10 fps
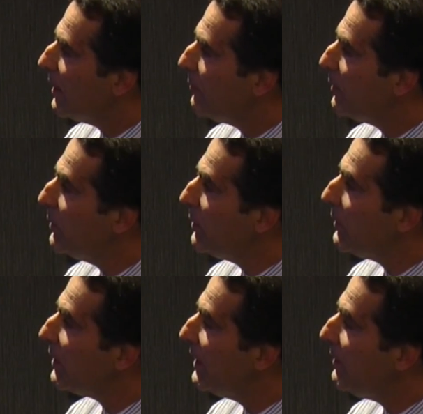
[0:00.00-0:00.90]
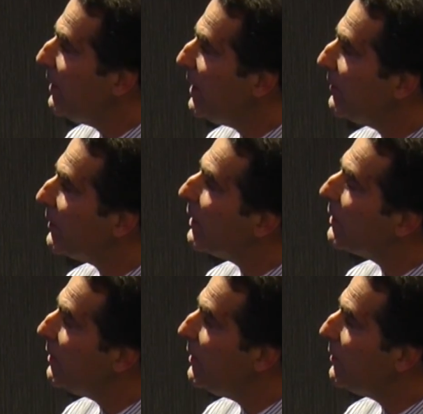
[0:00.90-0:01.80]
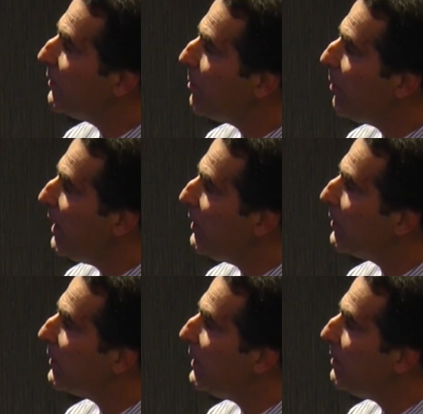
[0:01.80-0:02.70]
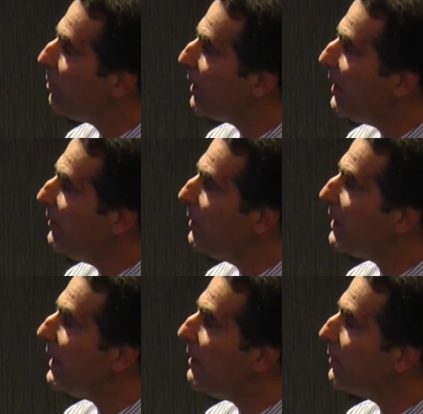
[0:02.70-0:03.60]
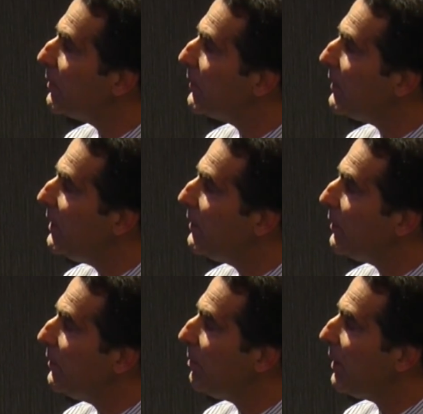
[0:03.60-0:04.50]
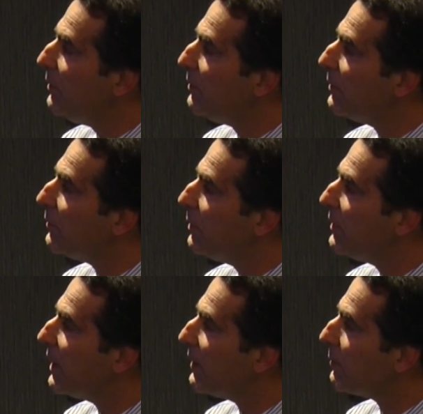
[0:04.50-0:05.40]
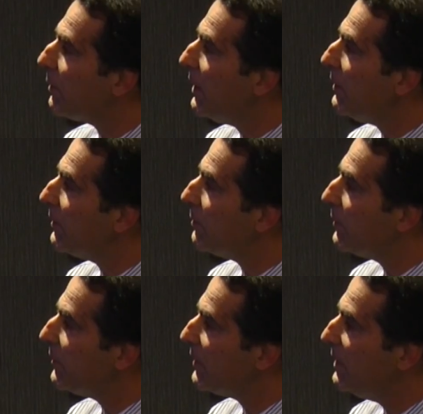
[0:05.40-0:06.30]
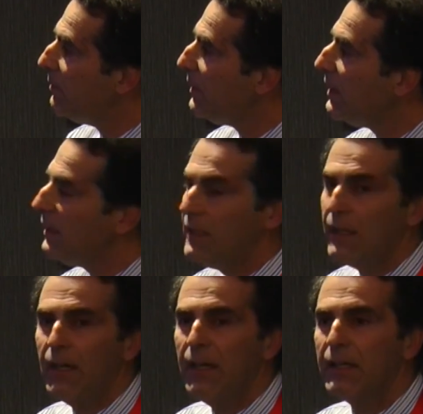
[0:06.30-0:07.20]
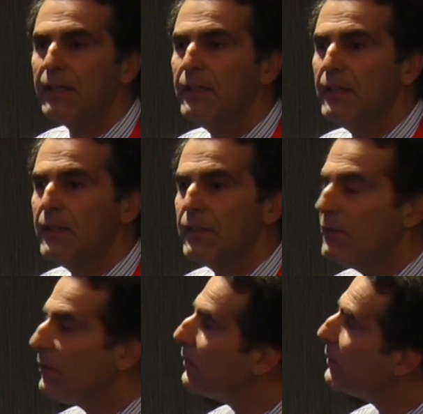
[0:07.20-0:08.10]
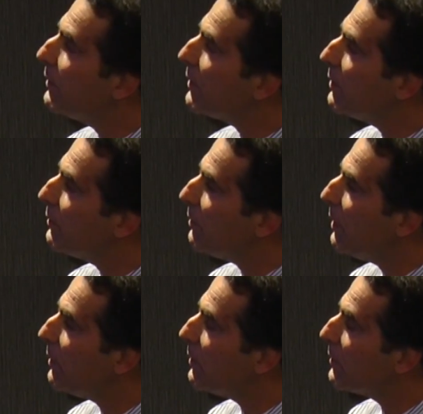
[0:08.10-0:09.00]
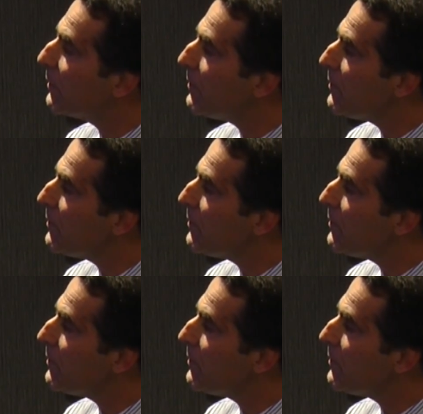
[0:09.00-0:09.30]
if you look on the left-hand side of each of the panel, the plasma levels in those patients with arthritis were significantly higher than those in the controls.